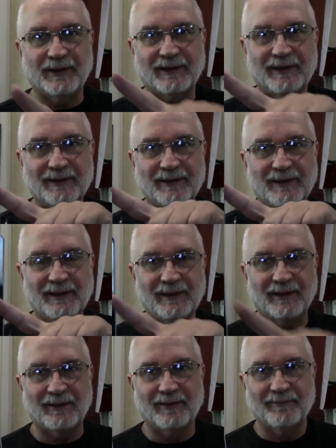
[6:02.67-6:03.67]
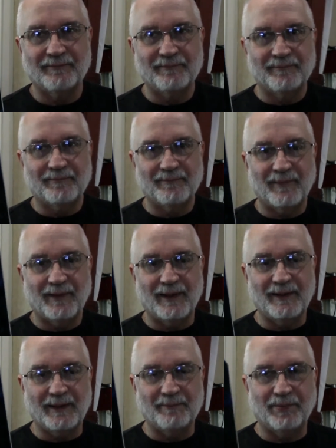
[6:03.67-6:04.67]
in here,
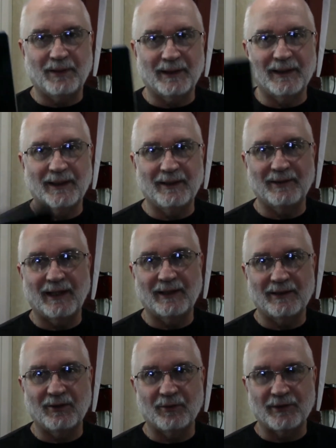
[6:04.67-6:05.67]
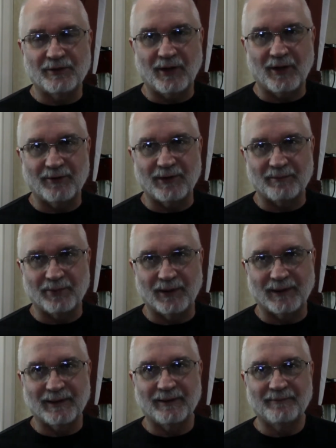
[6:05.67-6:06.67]
and then plug it into that little recharging
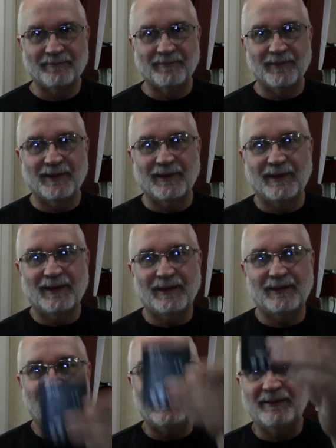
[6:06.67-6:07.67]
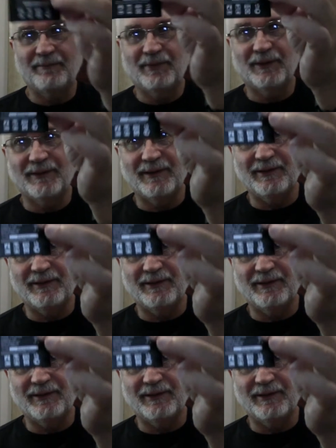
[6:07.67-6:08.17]
brick, and then put this